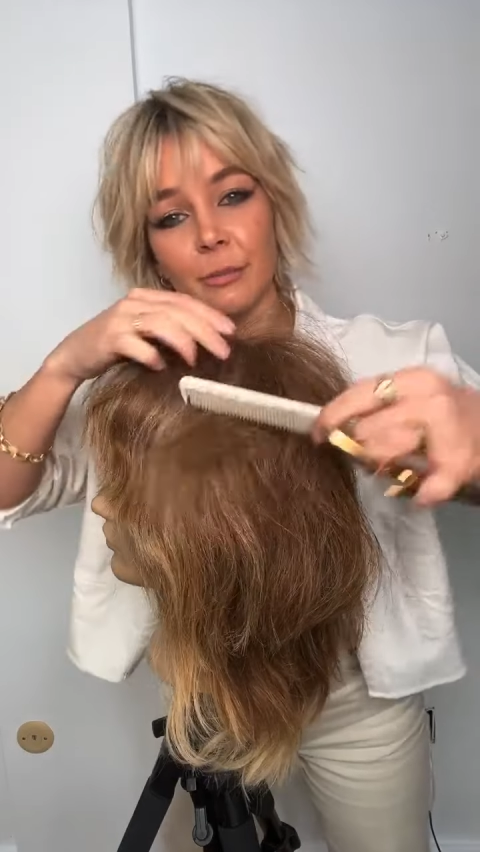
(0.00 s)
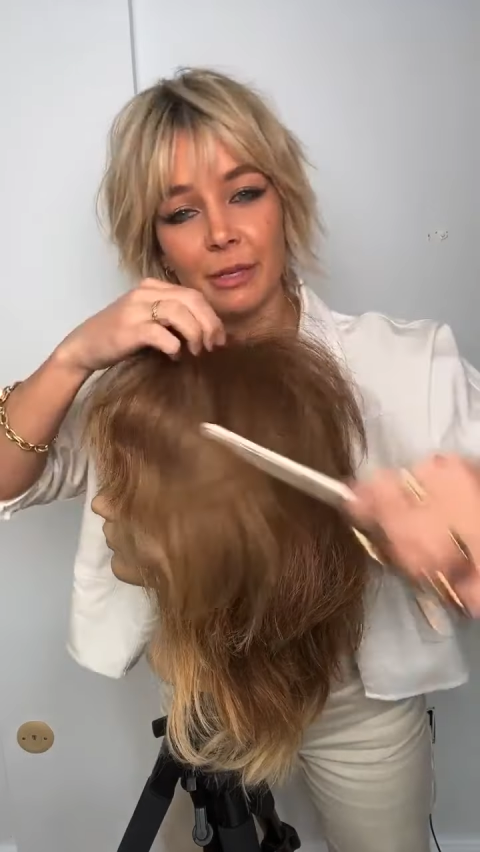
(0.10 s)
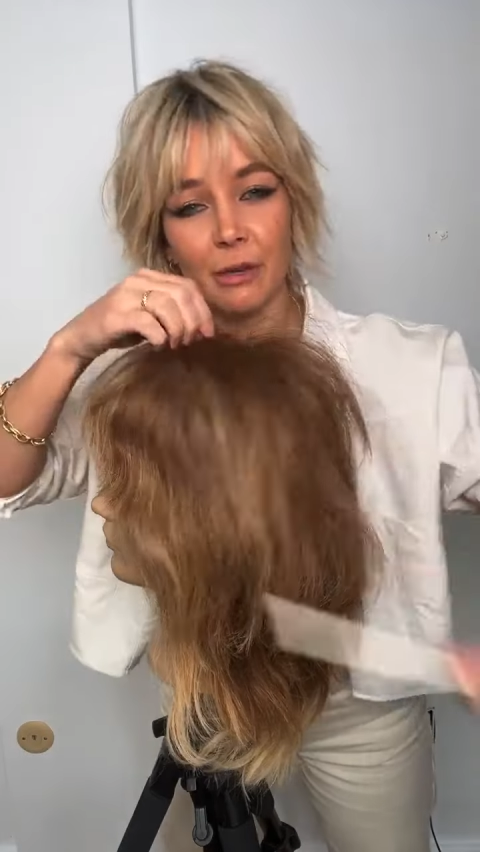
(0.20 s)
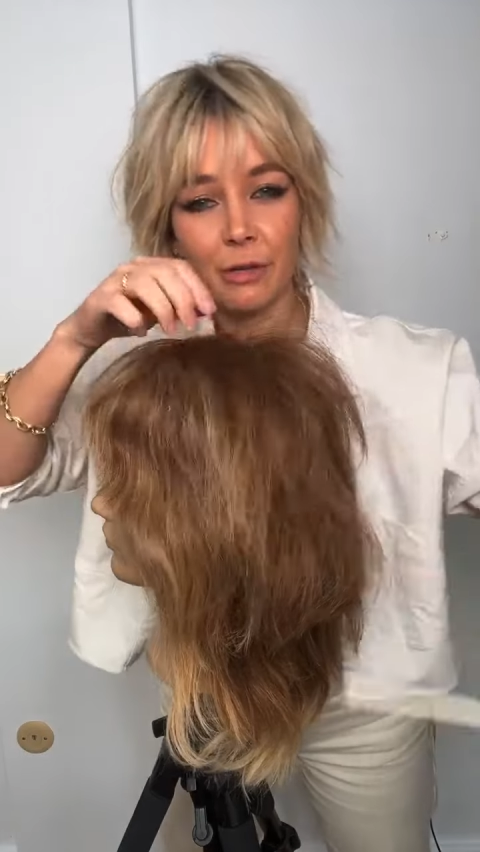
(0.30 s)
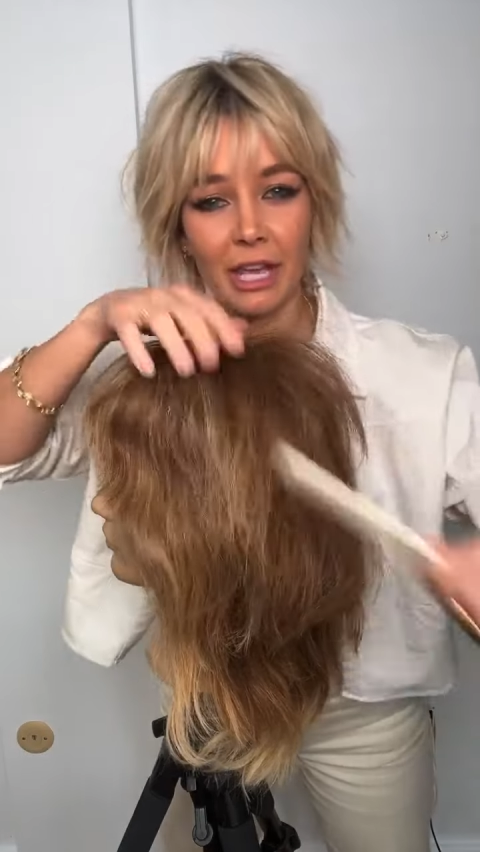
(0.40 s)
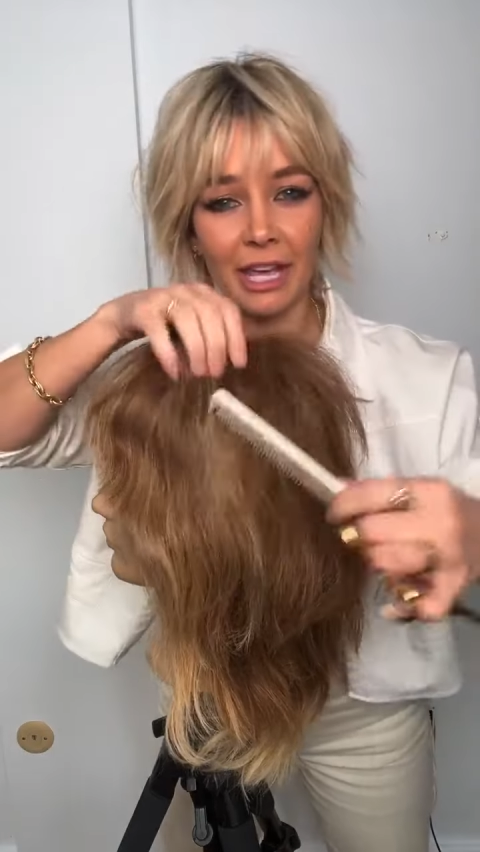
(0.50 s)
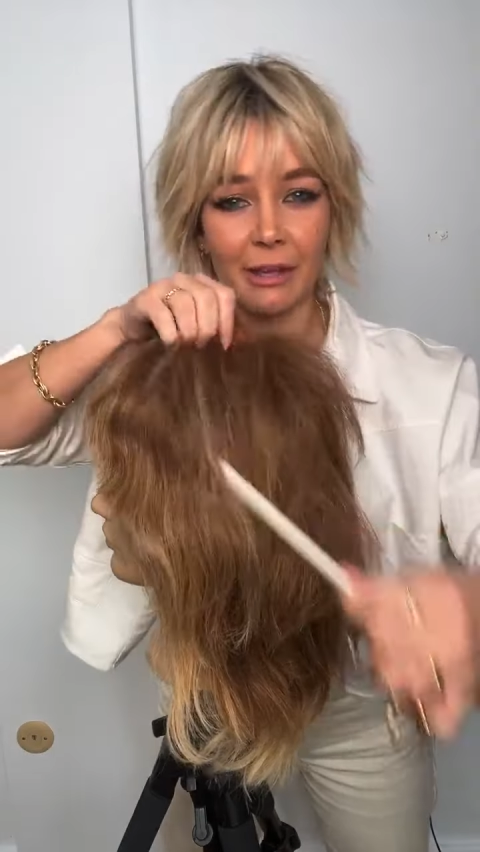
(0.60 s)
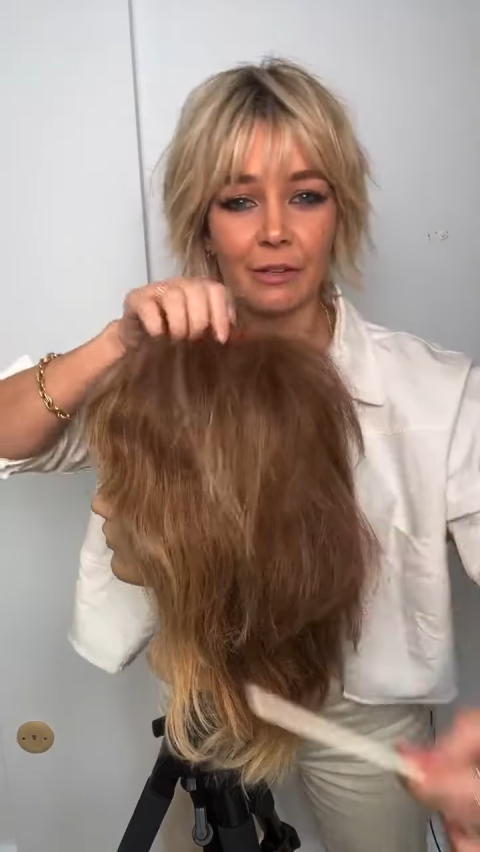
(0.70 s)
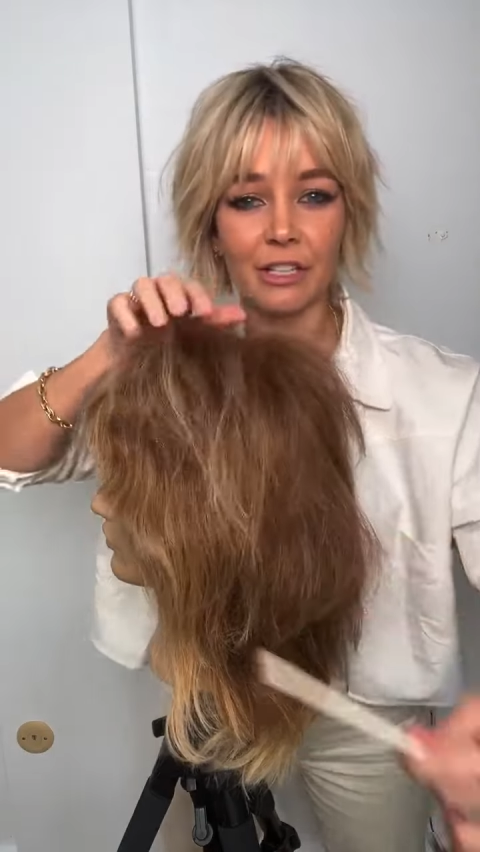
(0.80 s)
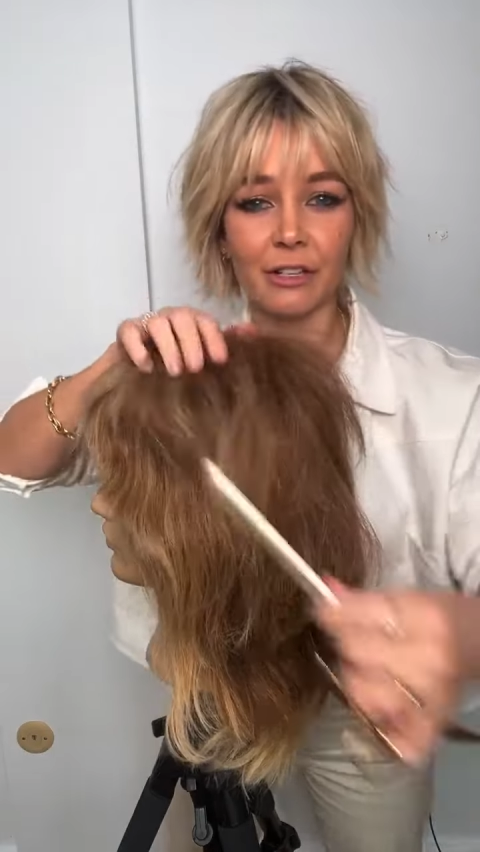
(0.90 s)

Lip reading: can be okay when